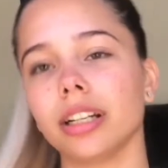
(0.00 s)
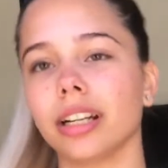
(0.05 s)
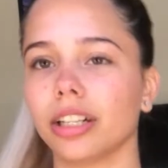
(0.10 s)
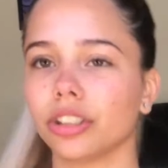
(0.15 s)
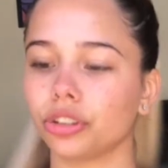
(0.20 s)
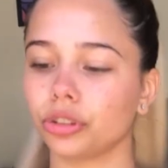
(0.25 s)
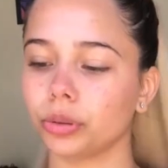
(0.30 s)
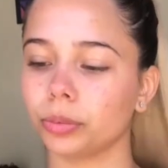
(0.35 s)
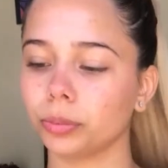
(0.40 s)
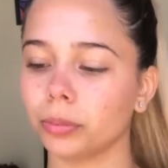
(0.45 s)

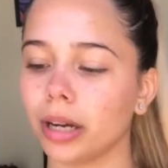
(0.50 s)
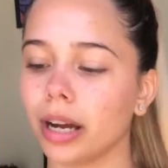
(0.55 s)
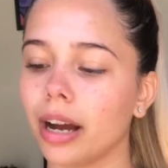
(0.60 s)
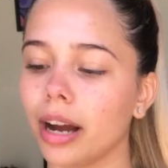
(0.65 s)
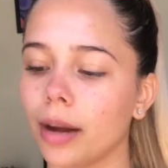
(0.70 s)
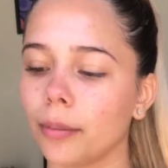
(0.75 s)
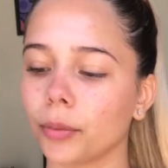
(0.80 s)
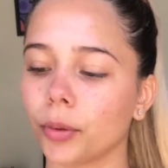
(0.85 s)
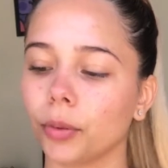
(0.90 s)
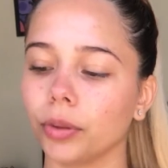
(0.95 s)
not too
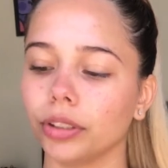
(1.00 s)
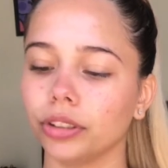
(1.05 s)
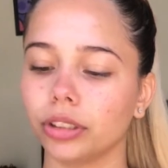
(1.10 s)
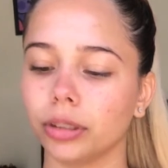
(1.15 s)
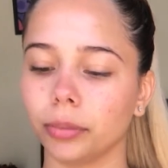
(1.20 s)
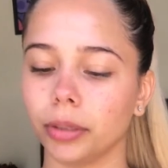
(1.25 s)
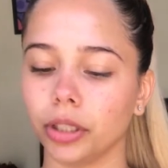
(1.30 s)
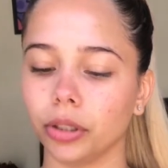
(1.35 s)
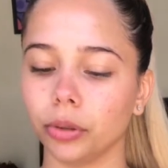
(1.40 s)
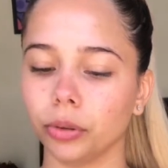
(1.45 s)
matte, I'm going
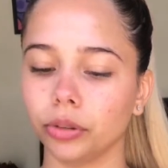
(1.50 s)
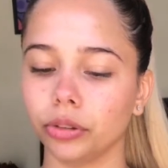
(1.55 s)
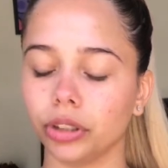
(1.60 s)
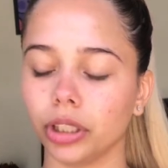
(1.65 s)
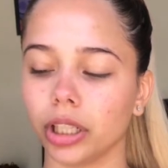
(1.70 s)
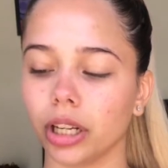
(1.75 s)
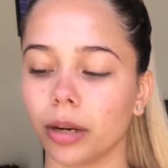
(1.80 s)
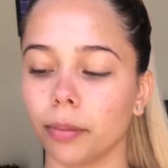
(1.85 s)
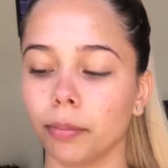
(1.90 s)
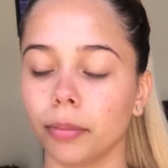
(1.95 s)
to be
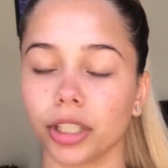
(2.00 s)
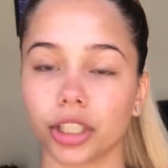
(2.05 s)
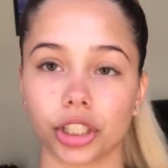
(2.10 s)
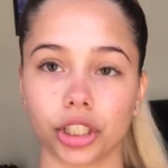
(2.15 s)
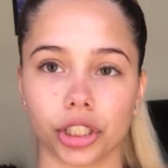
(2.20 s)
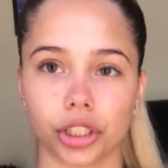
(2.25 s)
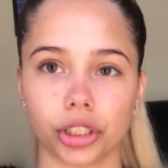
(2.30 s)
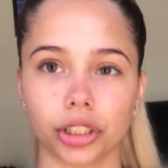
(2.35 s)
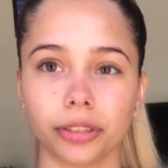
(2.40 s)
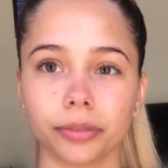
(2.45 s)
using a
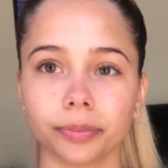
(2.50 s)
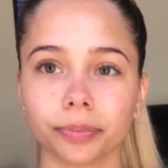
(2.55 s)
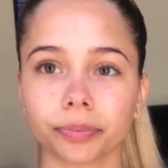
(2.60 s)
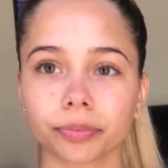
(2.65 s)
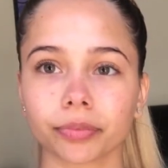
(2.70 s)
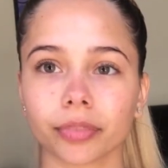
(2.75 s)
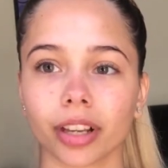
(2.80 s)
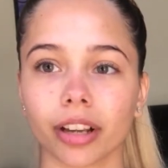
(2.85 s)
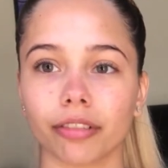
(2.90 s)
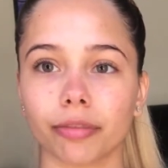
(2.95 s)
mixture
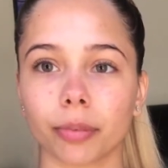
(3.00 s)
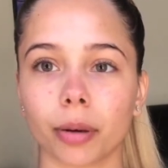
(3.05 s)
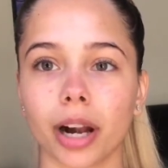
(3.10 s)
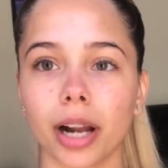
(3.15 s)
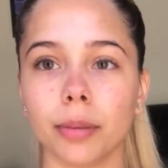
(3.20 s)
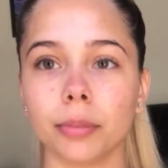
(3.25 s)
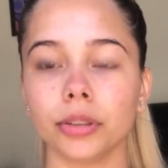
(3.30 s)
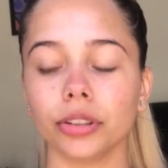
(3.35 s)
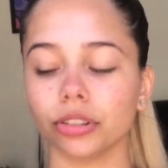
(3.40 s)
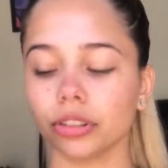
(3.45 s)
of
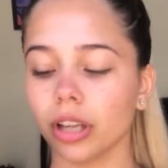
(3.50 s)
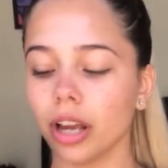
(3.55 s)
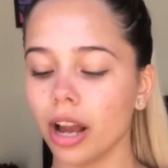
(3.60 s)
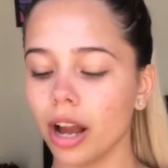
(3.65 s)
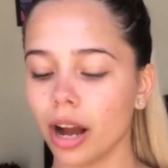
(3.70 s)
primers.